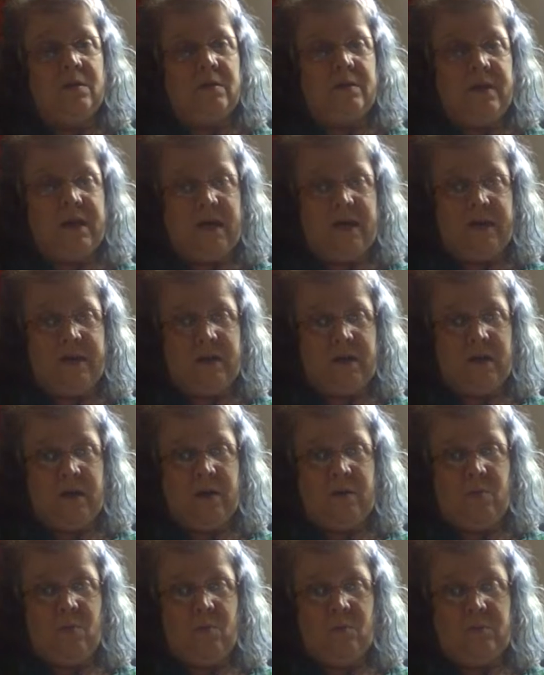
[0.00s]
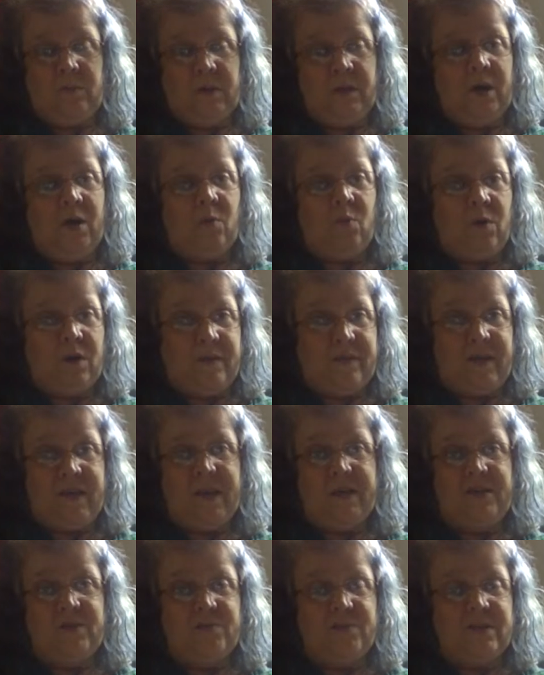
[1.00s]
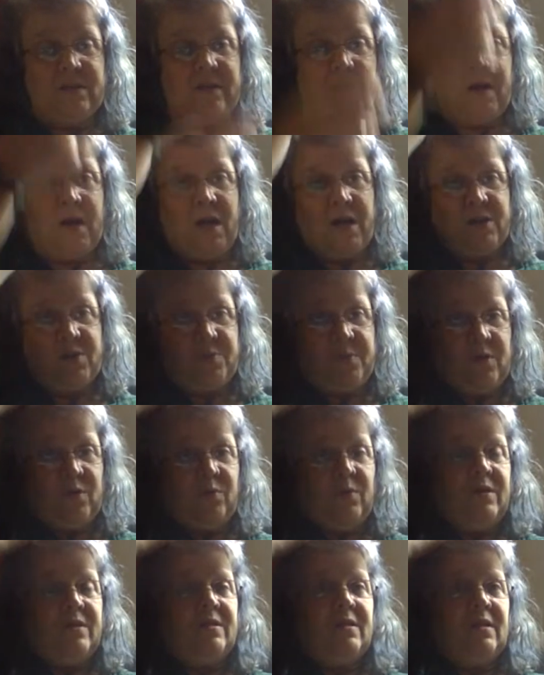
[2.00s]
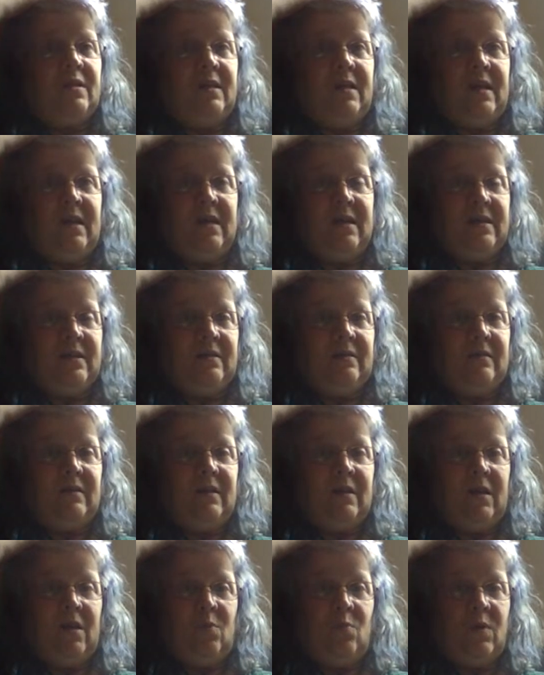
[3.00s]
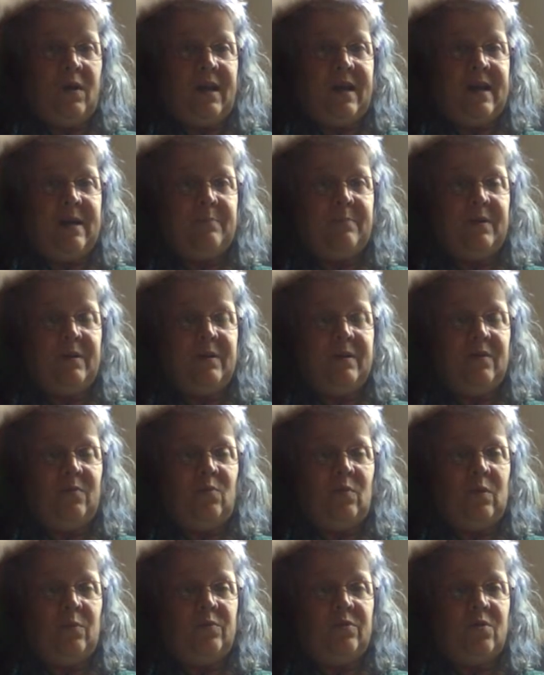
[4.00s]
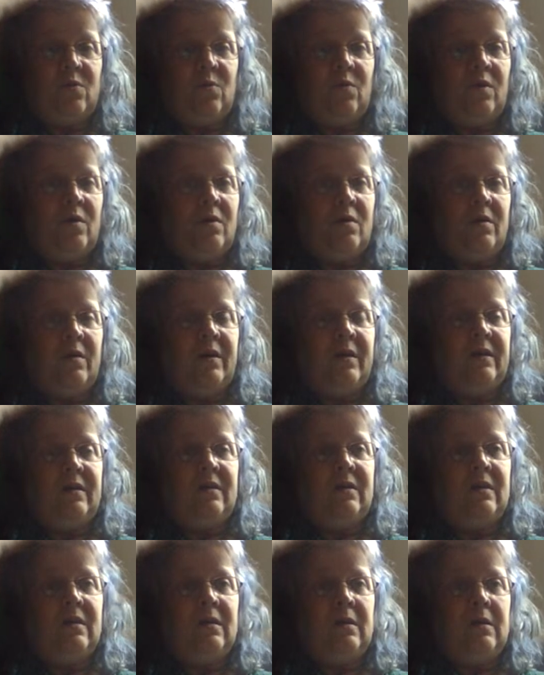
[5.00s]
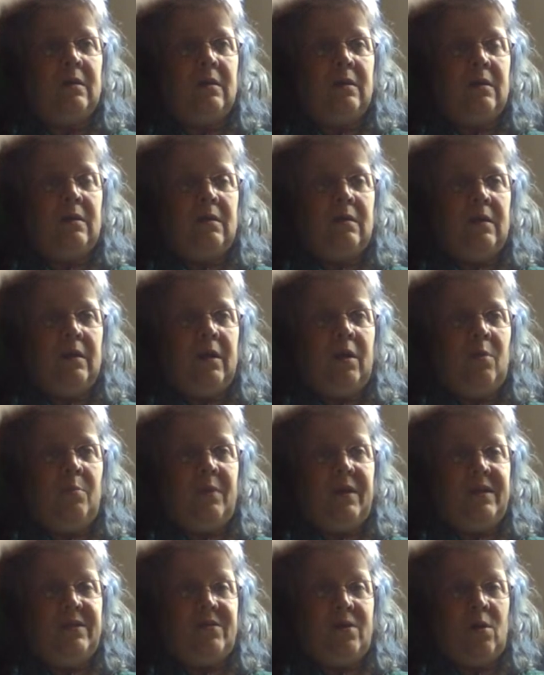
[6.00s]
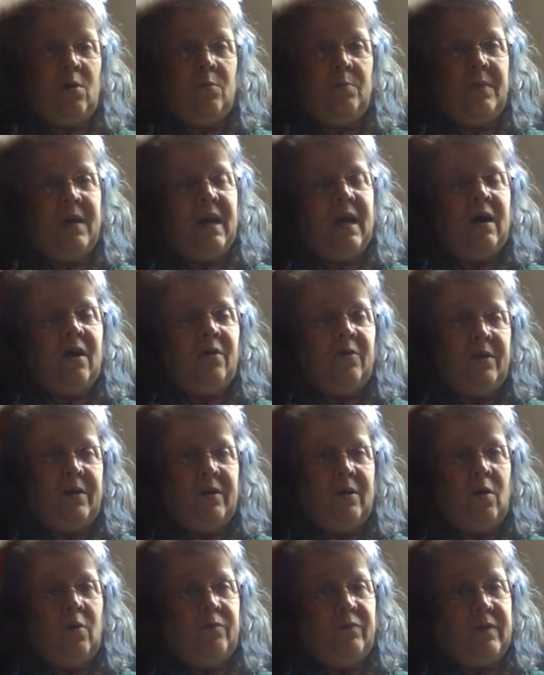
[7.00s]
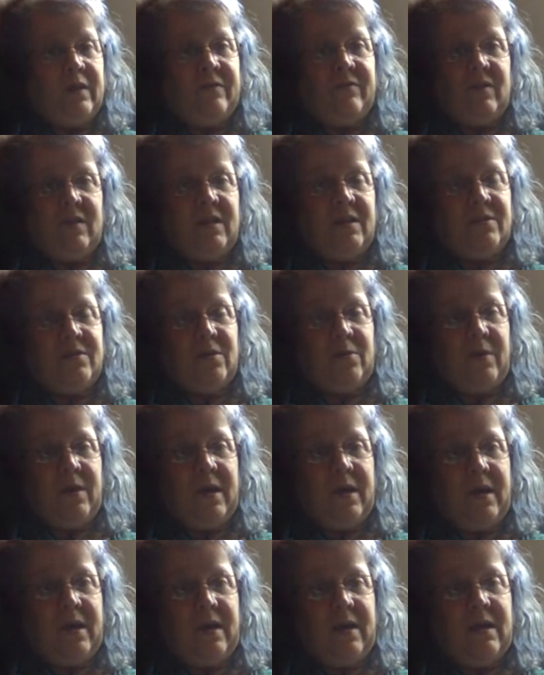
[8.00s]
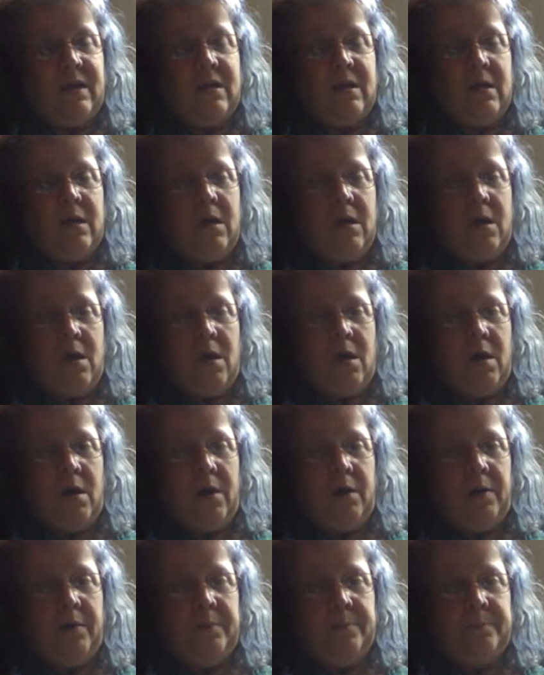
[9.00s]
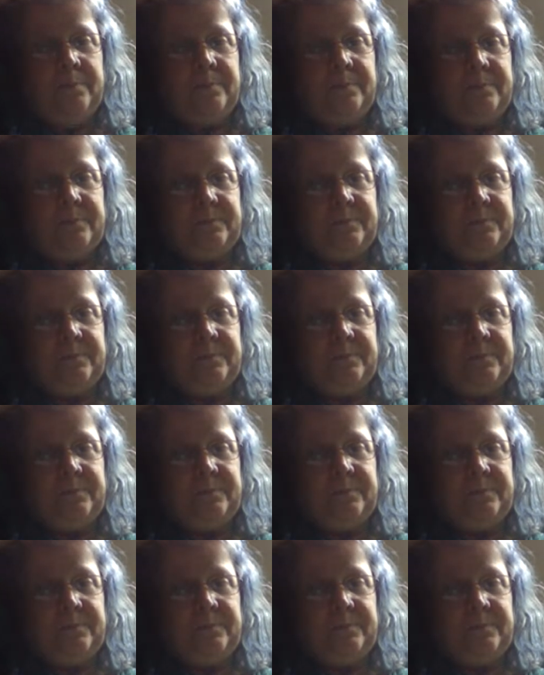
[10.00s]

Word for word: that, uh, you know, one of the kids was in the hospital recently and, you know, what happened and what was going on. And, you know, but he's home now and hopefully everything's okay. Um,